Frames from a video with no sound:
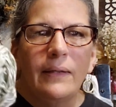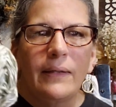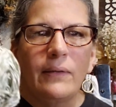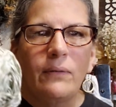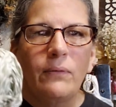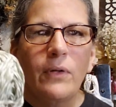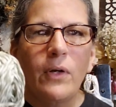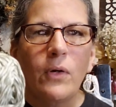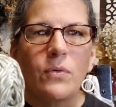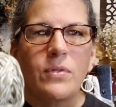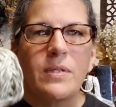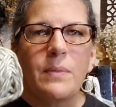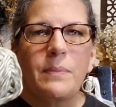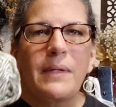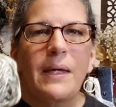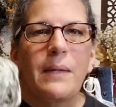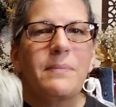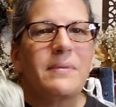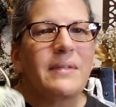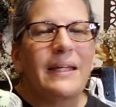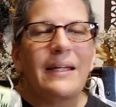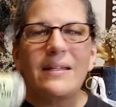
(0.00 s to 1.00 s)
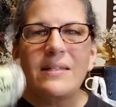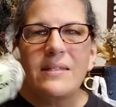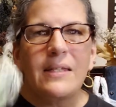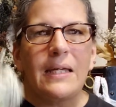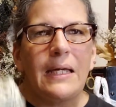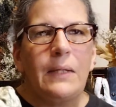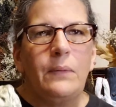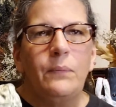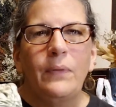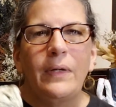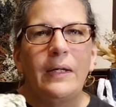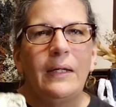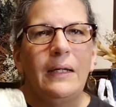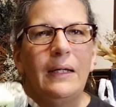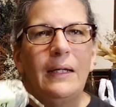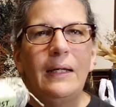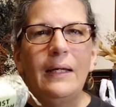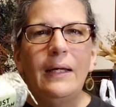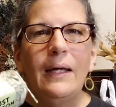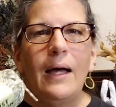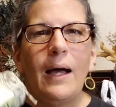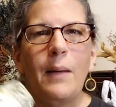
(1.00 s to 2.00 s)
I don't know. Sometimes, like I said, when
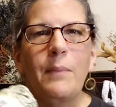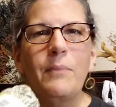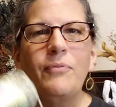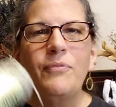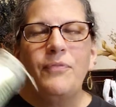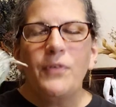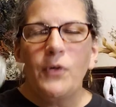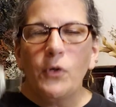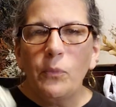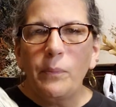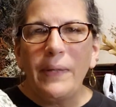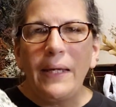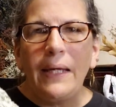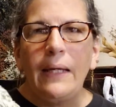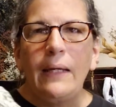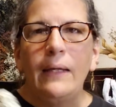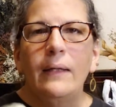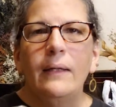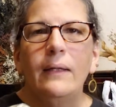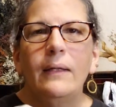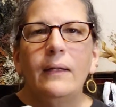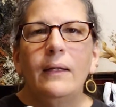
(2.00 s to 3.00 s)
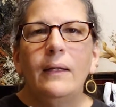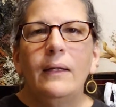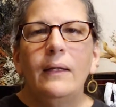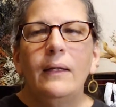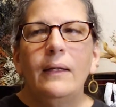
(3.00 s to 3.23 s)
I'm filming,